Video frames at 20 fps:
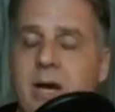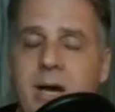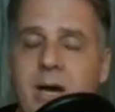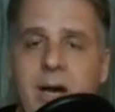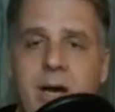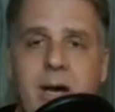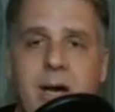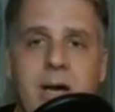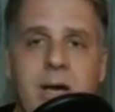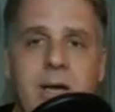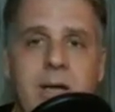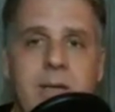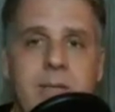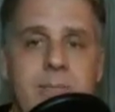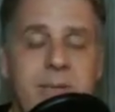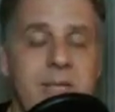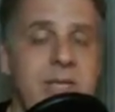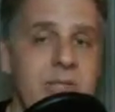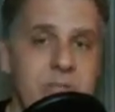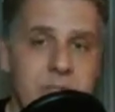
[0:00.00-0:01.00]
Uh,
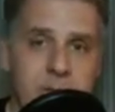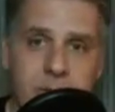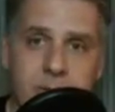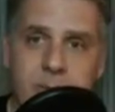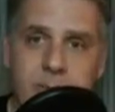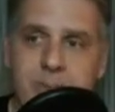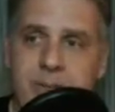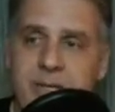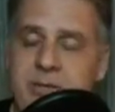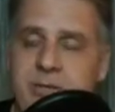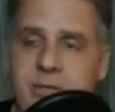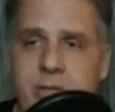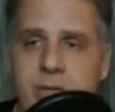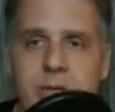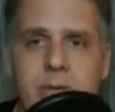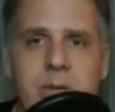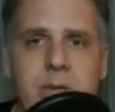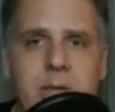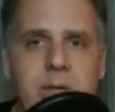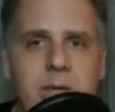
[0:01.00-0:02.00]
please do, please
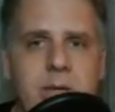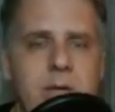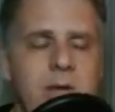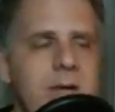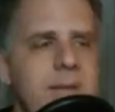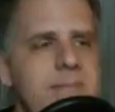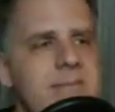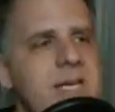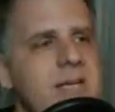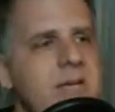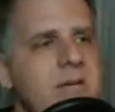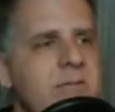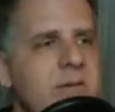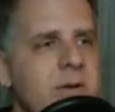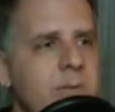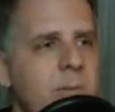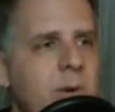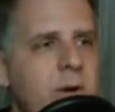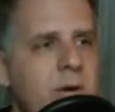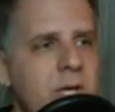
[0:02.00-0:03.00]
do. You know, look up Techno
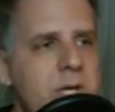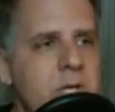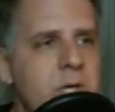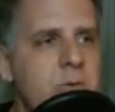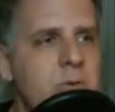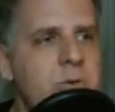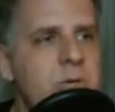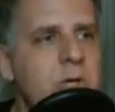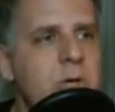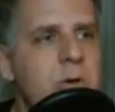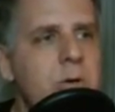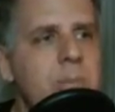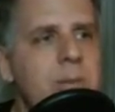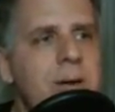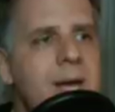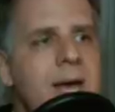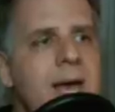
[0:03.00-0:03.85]
Funk Boy on YouTube.